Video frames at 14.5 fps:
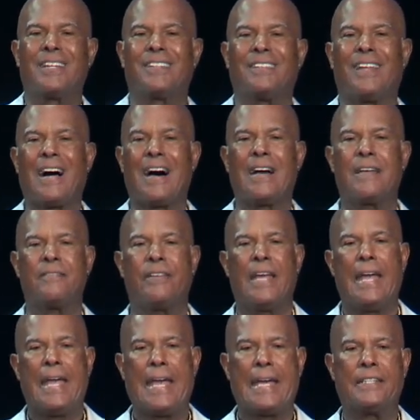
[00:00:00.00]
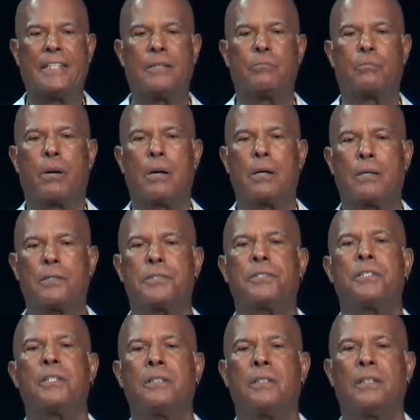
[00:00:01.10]
live and in
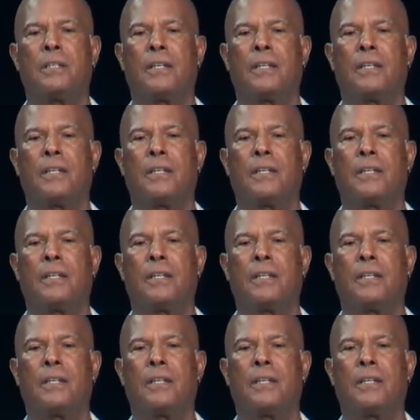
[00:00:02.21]
person.